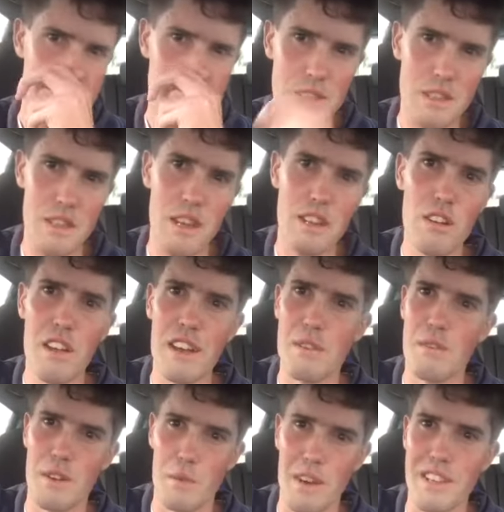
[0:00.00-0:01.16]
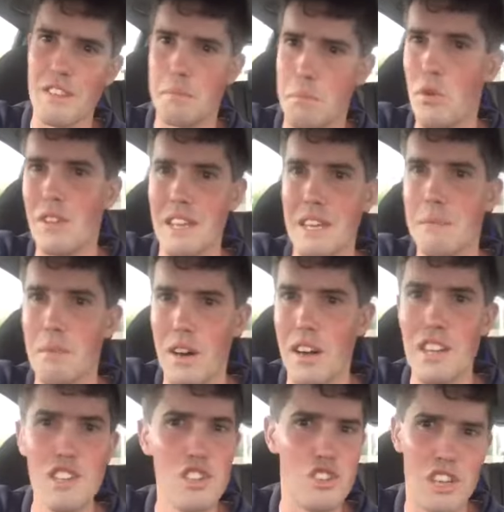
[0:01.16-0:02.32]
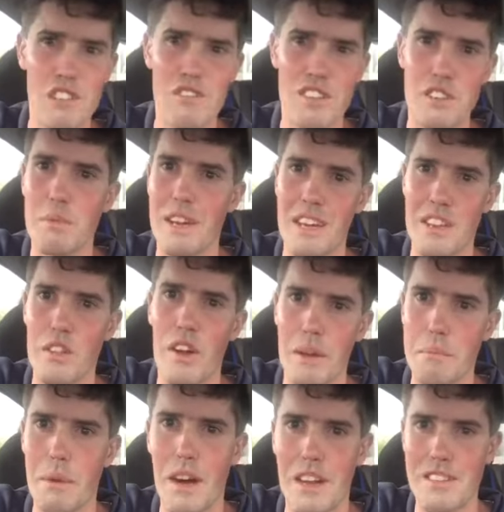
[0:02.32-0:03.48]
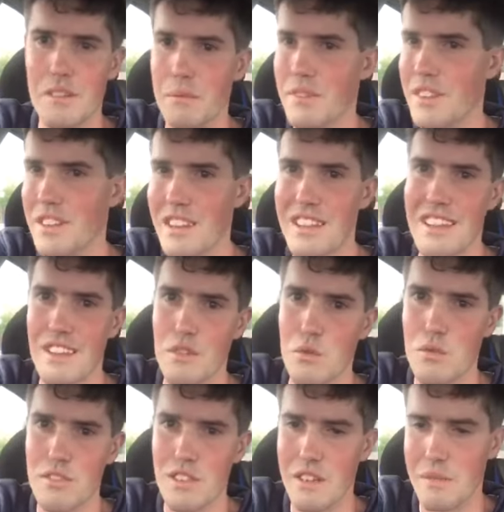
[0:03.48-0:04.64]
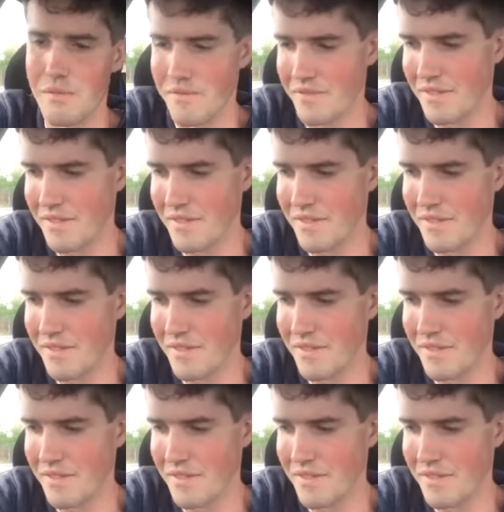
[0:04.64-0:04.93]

I don't like it when he's a bully, but I do generally speaking like Bart Simpson. I think he's awesome.